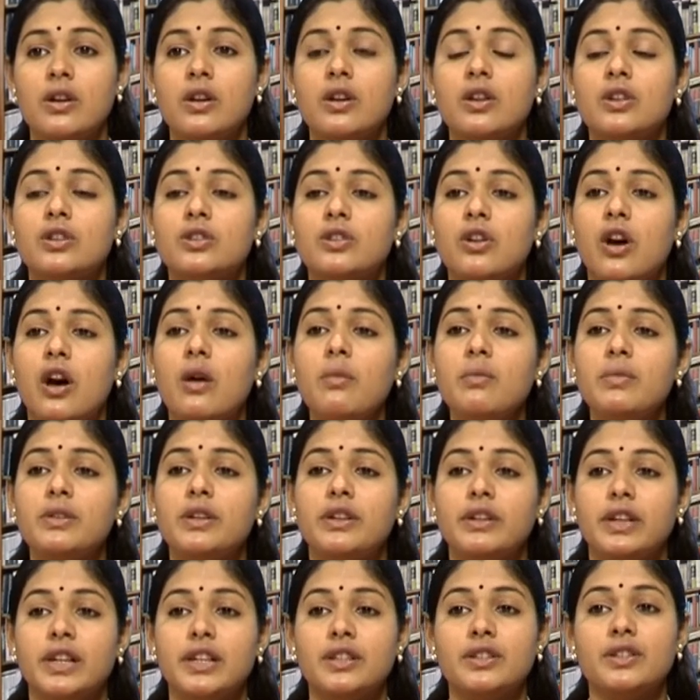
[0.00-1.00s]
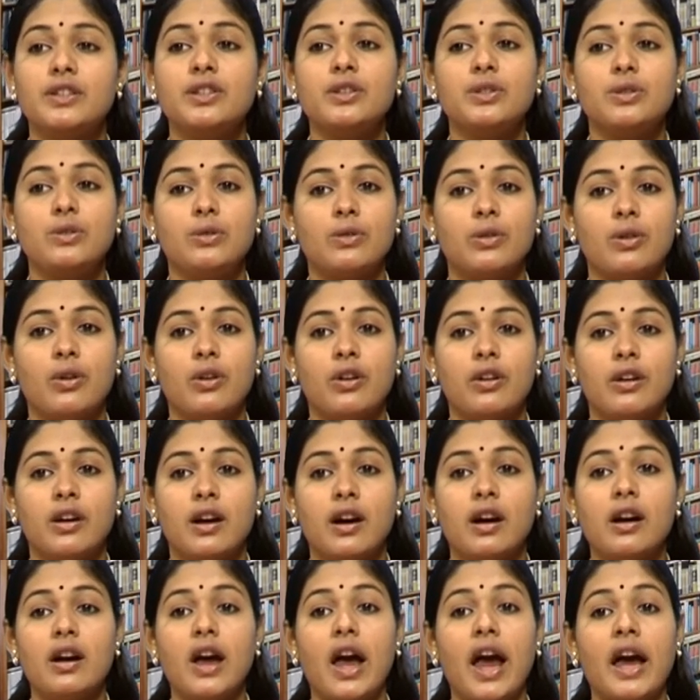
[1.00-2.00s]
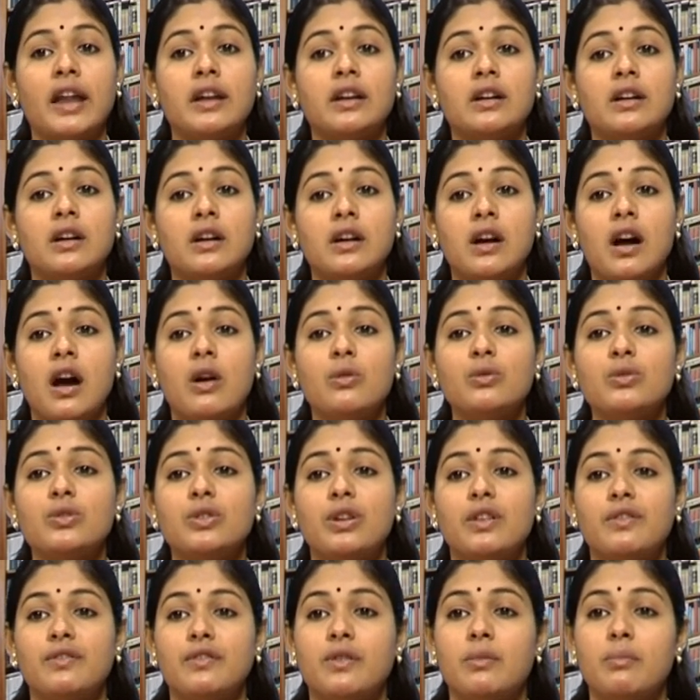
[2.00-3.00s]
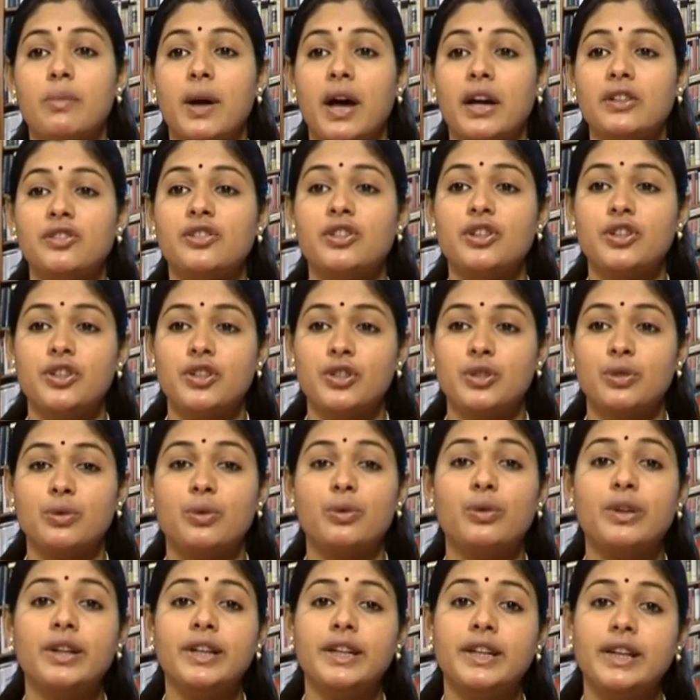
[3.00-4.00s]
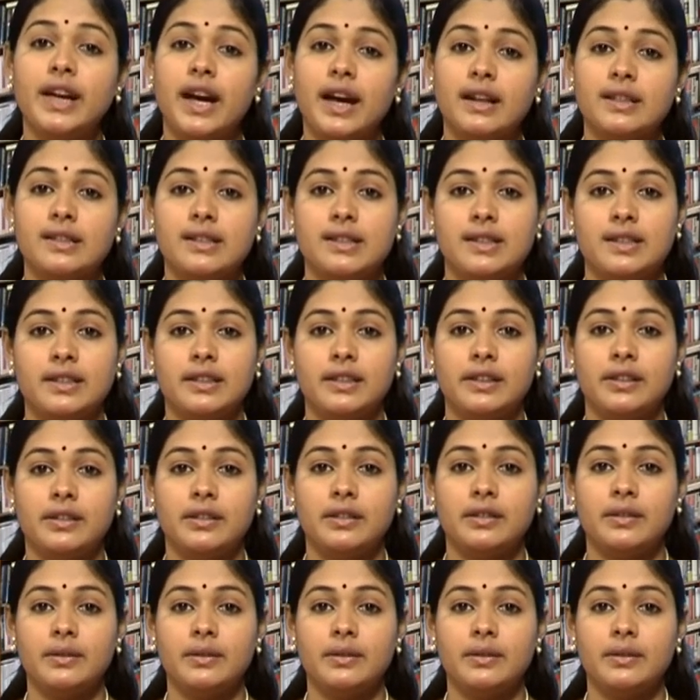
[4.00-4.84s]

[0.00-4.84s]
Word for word: Tom narrated to Laura an account of a magic show he had seen.